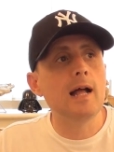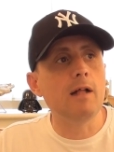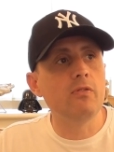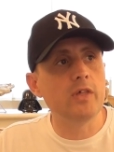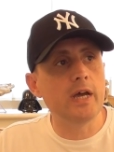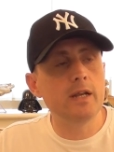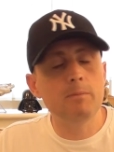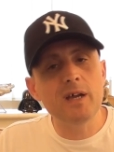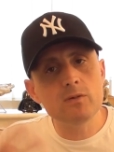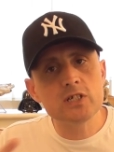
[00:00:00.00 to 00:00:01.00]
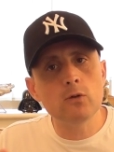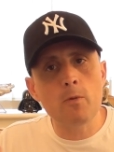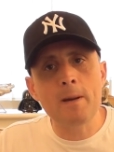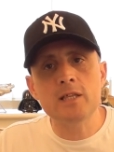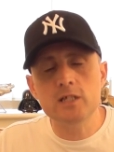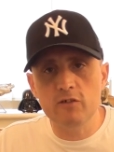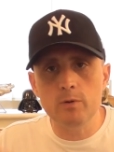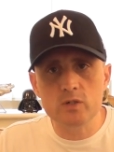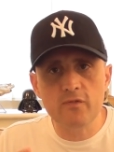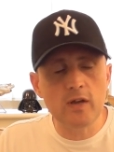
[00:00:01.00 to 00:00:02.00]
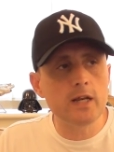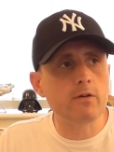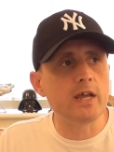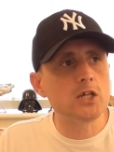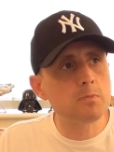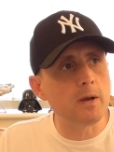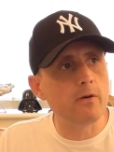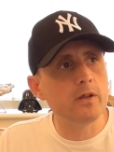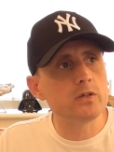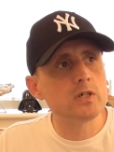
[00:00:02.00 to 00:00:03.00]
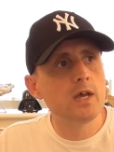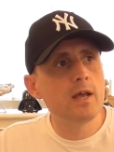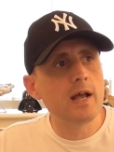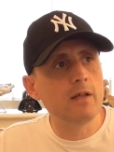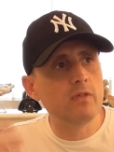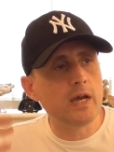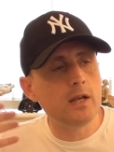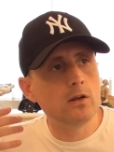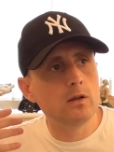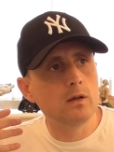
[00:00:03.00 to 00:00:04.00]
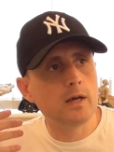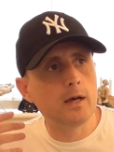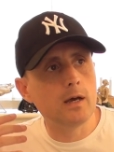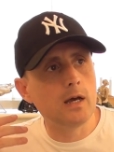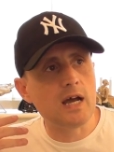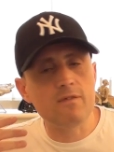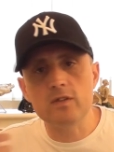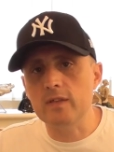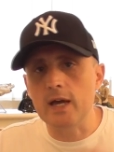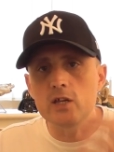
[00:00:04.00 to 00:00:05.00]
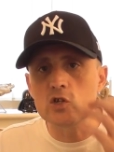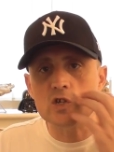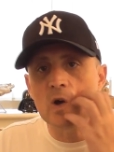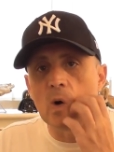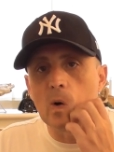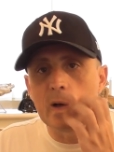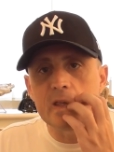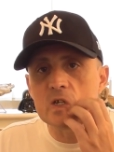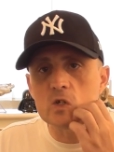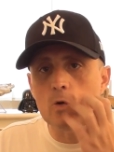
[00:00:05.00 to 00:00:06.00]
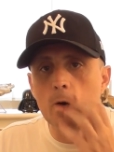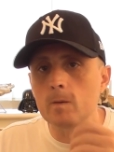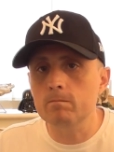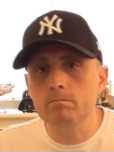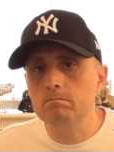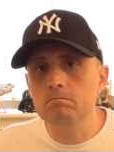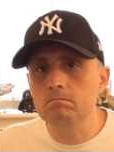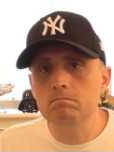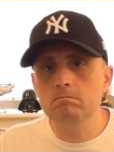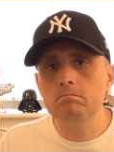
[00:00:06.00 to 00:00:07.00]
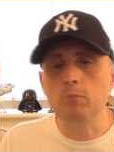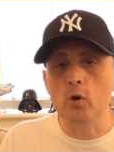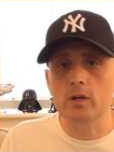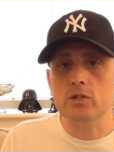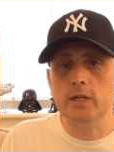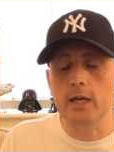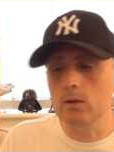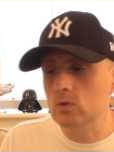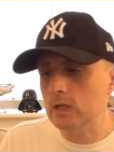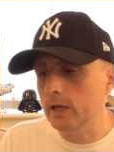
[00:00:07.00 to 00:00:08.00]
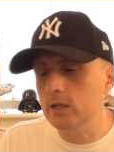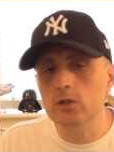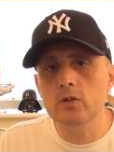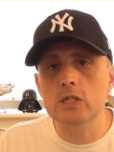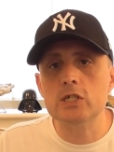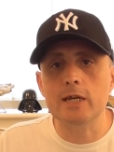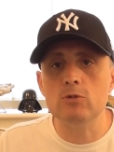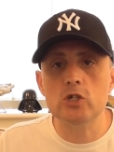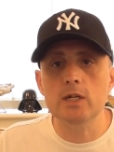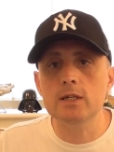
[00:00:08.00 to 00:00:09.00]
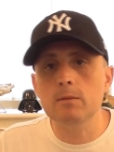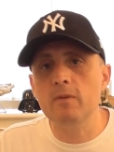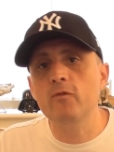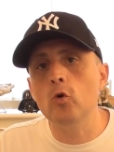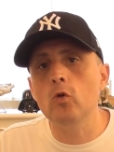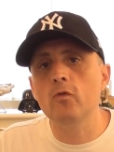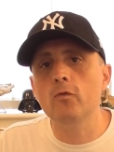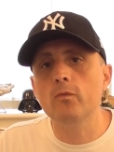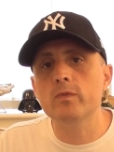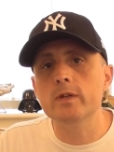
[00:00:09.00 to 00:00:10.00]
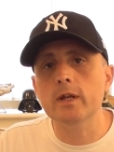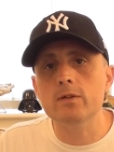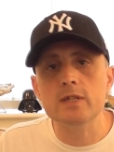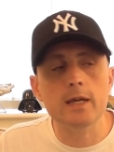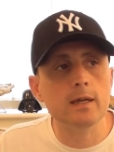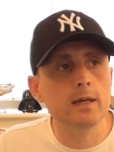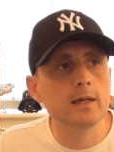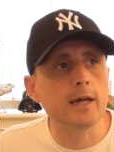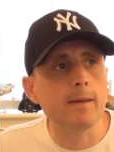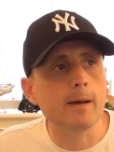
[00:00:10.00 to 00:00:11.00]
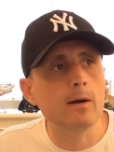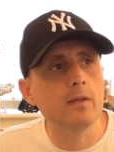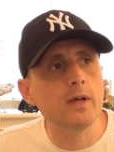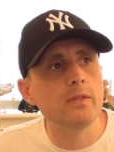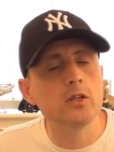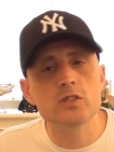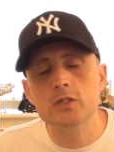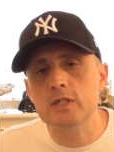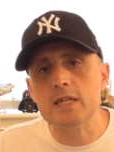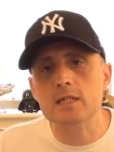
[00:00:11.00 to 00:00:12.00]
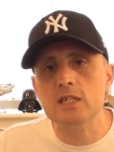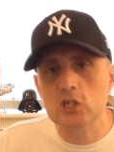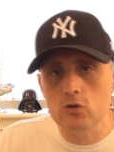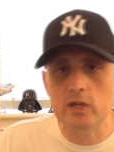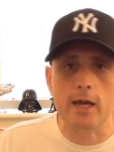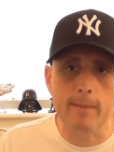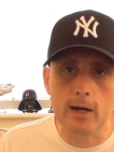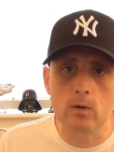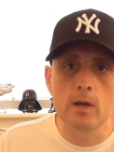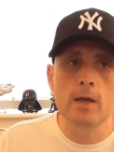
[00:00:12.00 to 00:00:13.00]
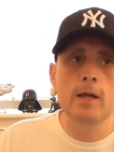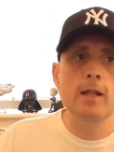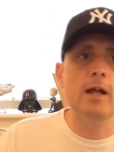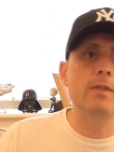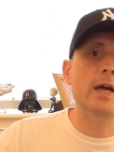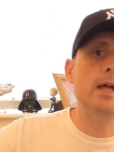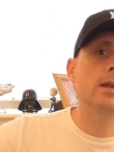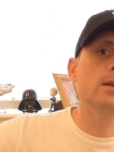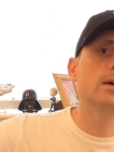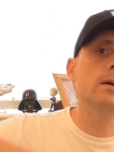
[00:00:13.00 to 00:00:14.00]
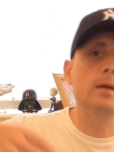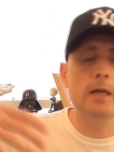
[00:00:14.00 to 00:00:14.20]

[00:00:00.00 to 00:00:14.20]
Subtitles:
And then, but it was still repetitive, but it was a fairly great experience. And then after that, it just got pointless again. It was like you're doing the same shit you did before, you know, Taken King came out, and then the Destiny 2 came out, and then